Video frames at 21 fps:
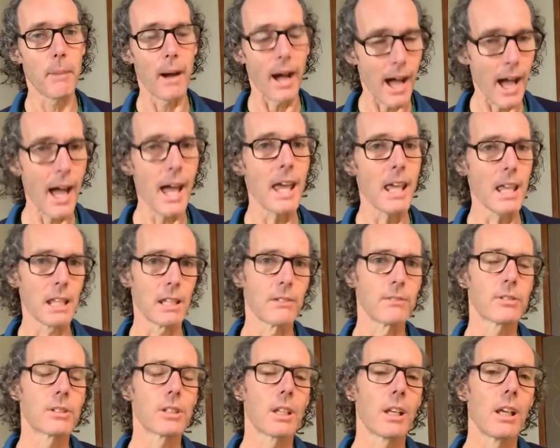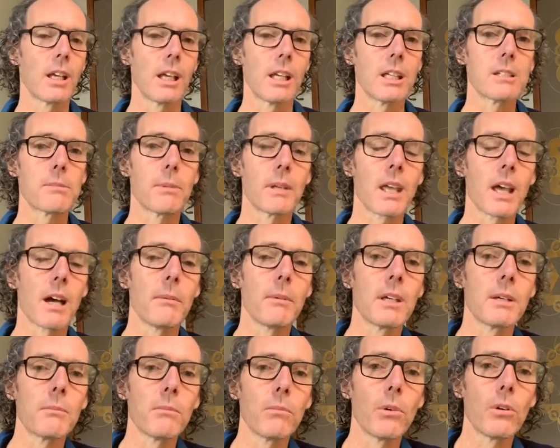behaves is
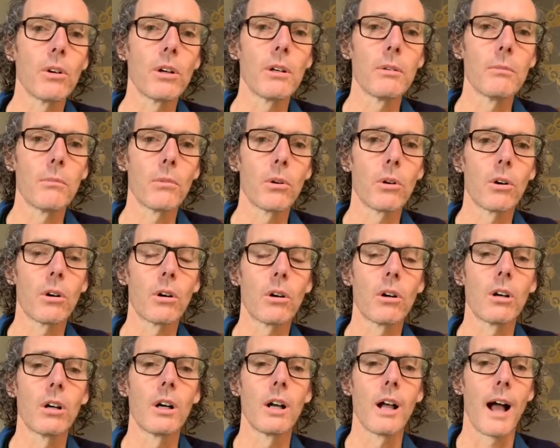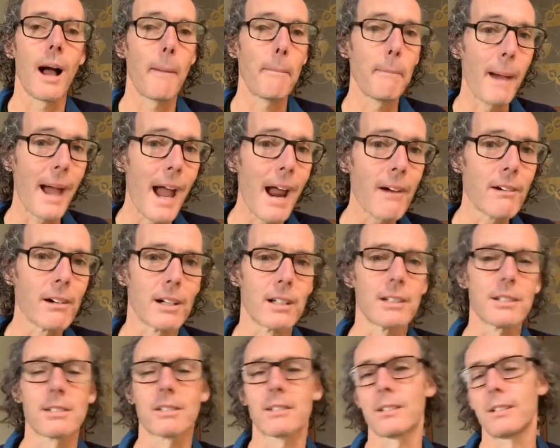becoming more and more
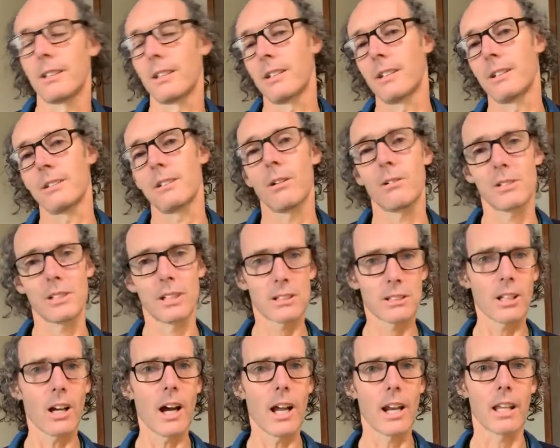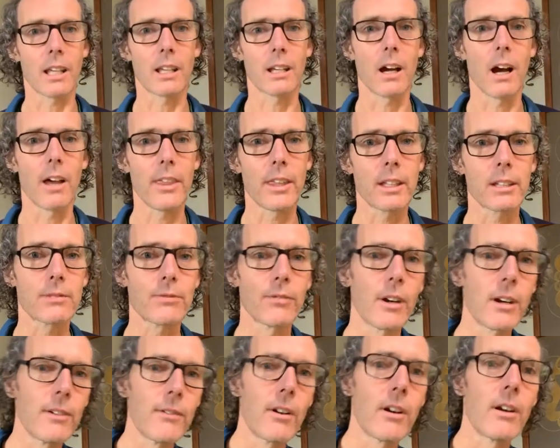apparent. So it's exciting. I think it's
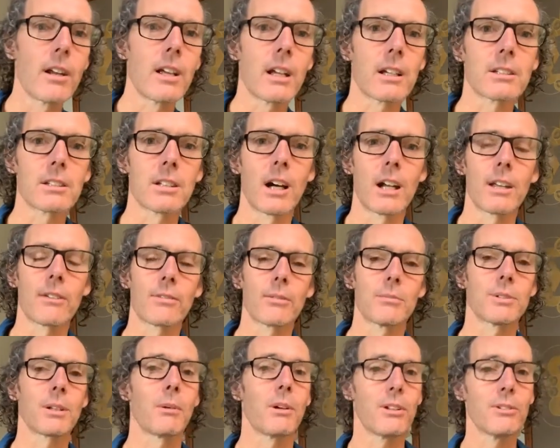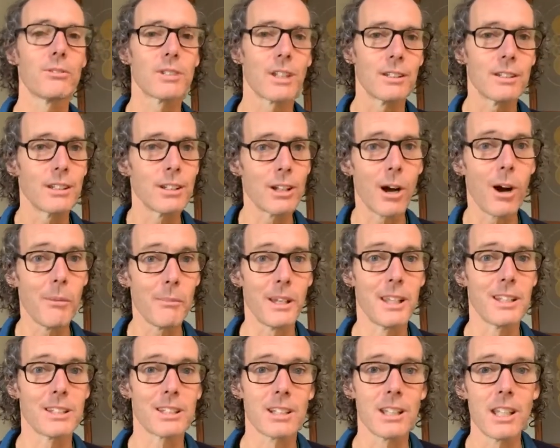very, very exciting from someone who's I'm an
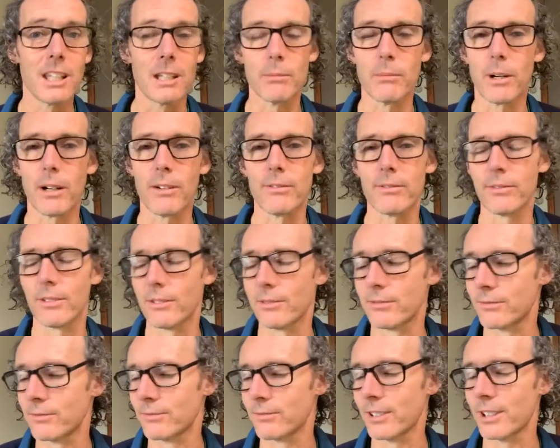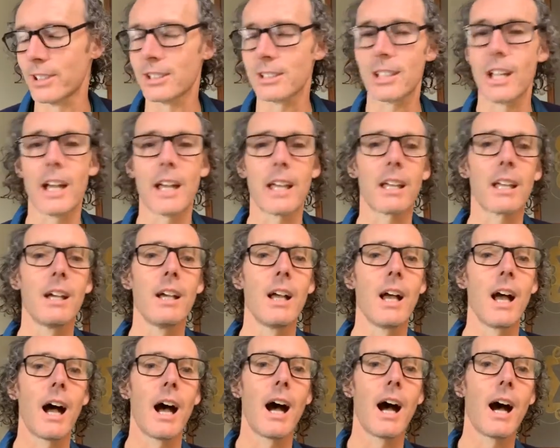engineer, for freak's sake.
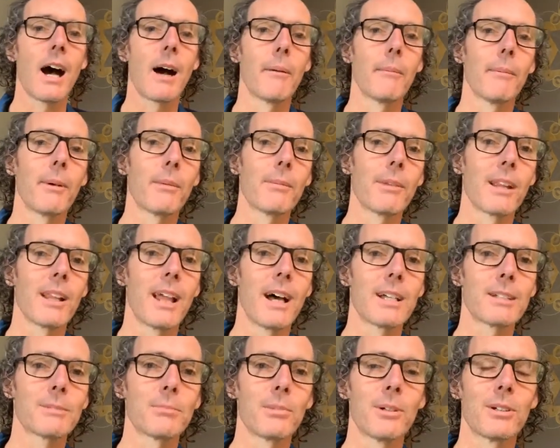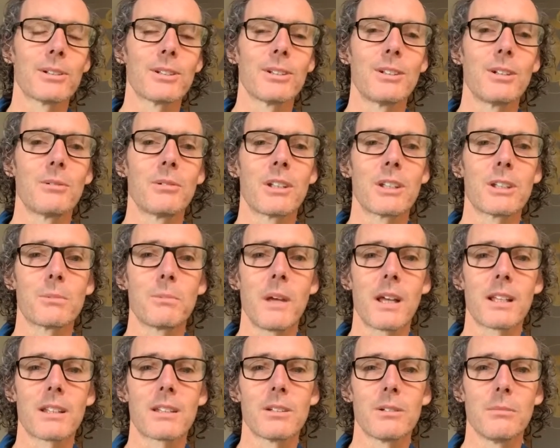I'm the last person you would
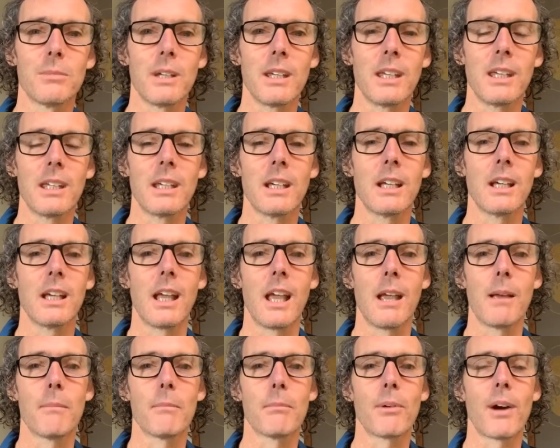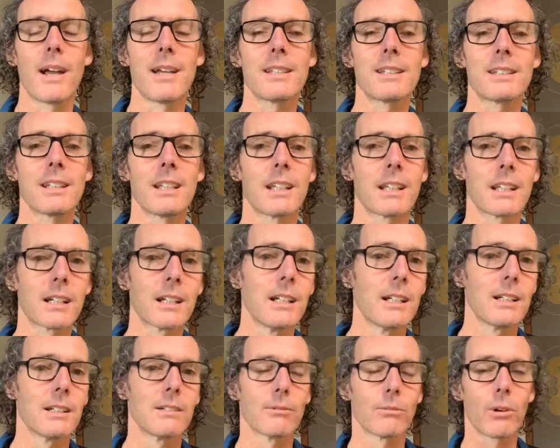expect to be embracing
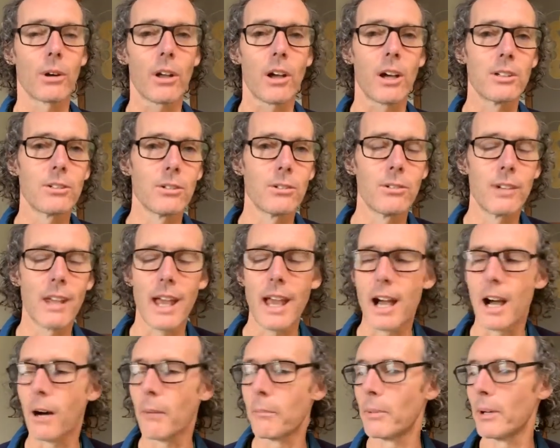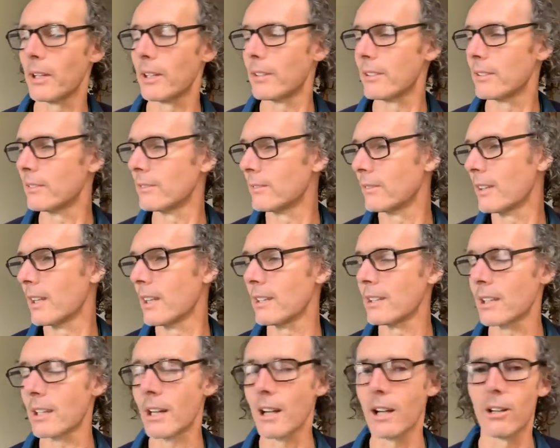what I do now, but there
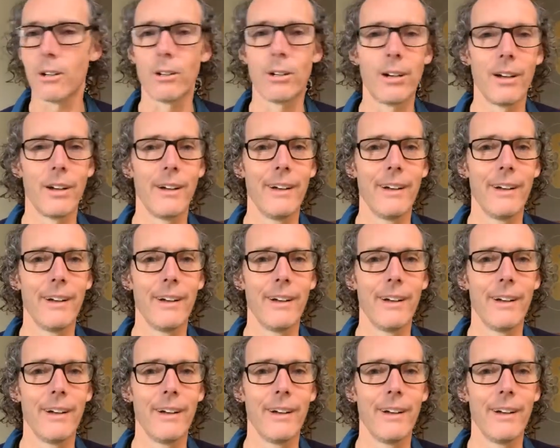you go.